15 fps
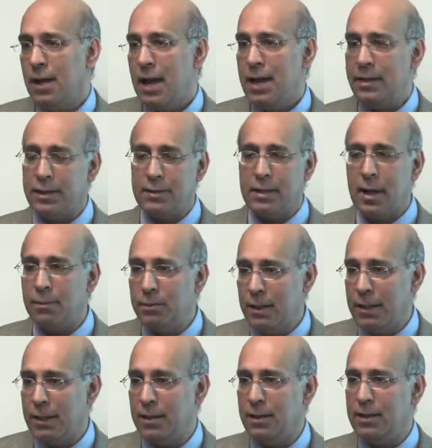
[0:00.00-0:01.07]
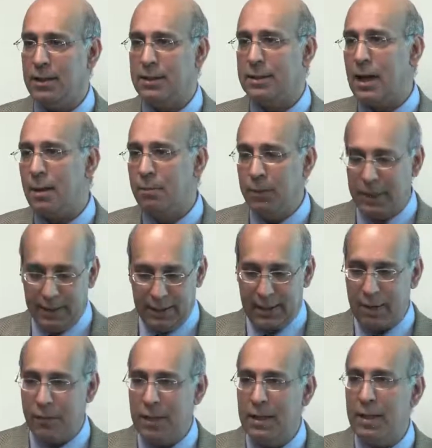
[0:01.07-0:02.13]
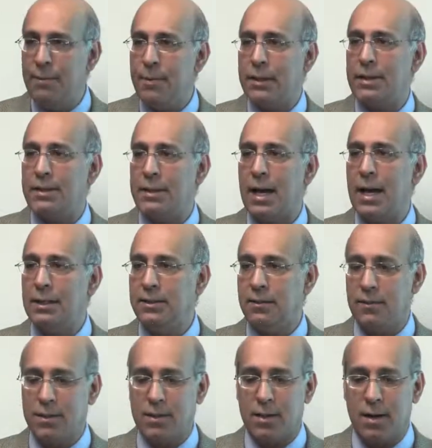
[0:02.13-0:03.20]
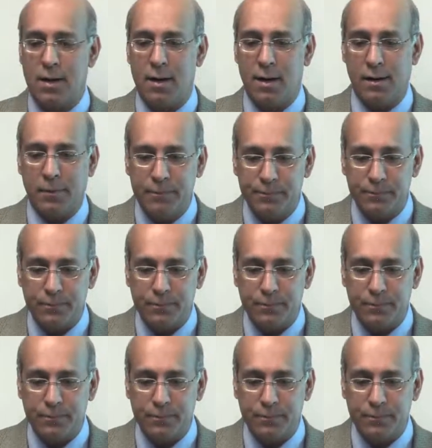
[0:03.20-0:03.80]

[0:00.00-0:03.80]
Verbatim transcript: And they stop leaking and they stop bleeding, and we limit the size of the scar.